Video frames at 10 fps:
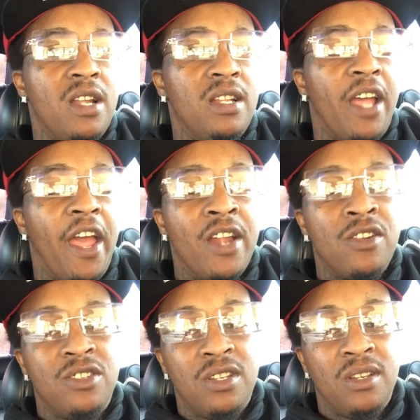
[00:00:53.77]
The
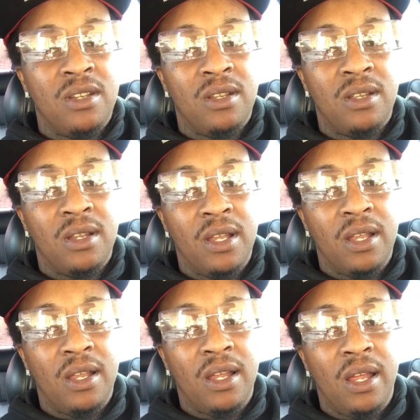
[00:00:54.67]
energy
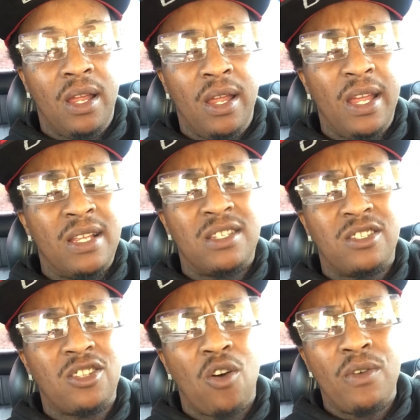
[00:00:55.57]
is
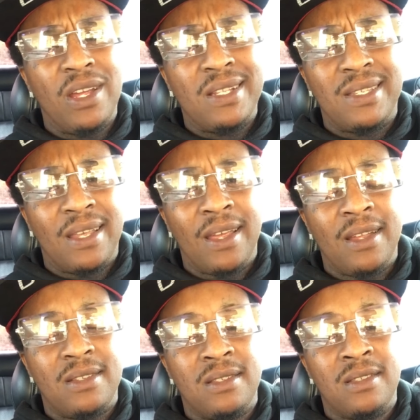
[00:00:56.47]
so
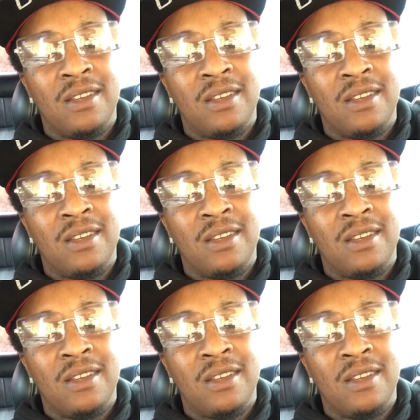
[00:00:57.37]
intense,